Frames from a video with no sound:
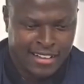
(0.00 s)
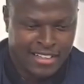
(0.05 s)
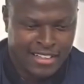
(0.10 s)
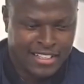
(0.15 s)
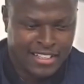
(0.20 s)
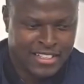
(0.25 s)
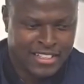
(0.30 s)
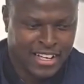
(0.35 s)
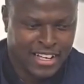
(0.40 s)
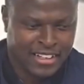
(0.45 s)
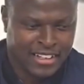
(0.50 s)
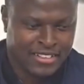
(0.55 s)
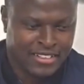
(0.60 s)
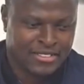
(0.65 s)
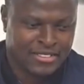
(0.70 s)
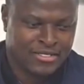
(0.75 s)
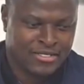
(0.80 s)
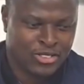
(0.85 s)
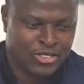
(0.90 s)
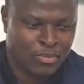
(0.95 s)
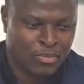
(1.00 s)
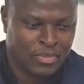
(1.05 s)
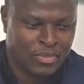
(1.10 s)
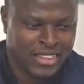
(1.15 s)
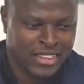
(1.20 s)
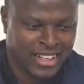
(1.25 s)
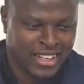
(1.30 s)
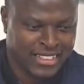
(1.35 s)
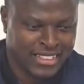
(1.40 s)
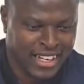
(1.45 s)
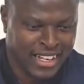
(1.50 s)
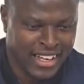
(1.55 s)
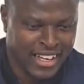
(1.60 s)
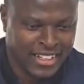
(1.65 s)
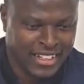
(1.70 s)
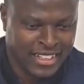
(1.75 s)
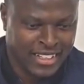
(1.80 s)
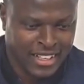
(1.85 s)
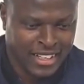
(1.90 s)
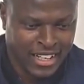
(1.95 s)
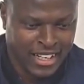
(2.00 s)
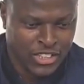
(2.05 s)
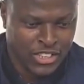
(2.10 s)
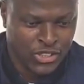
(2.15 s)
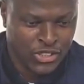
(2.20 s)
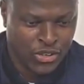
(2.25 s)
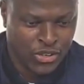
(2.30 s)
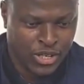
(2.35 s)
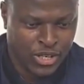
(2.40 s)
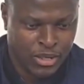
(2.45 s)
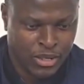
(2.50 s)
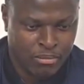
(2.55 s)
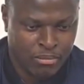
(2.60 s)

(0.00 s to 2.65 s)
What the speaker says: this is a topic that I really enjoy